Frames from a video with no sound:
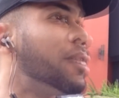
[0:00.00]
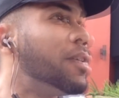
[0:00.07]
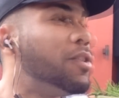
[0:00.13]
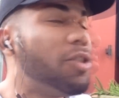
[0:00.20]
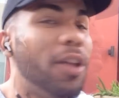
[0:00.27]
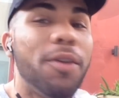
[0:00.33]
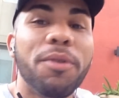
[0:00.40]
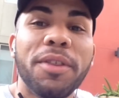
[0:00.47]

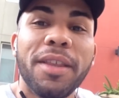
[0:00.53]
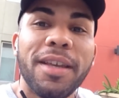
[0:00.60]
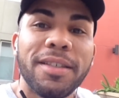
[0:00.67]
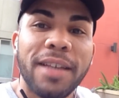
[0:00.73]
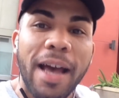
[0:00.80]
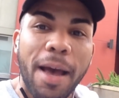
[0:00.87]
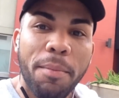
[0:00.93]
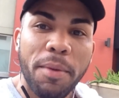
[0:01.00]
So, like, when things
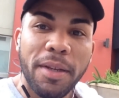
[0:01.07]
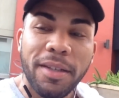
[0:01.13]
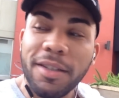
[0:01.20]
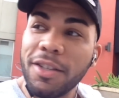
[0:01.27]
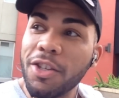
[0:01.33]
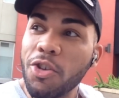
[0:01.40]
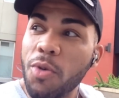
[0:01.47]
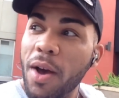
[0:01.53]
happen,
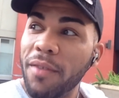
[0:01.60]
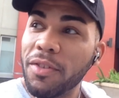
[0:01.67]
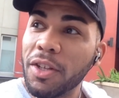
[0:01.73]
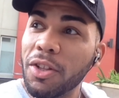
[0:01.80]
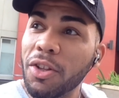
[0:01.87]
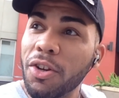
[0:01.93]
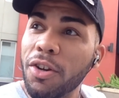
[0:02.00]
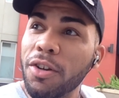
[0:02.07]
you have to
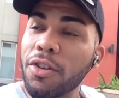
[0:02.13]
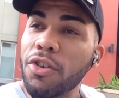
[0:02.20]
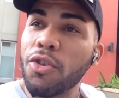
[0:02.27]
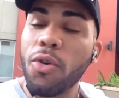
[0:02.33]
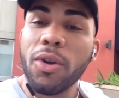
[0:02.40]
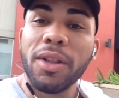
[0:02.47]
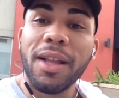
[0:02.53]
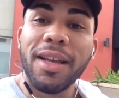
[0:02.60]
learn
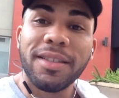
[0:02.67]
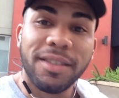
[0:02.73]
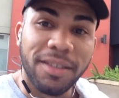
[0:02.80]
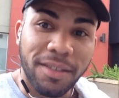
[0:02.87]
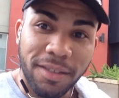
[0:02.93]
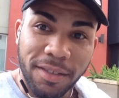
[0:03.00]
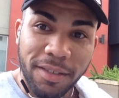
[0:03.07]
your lesson.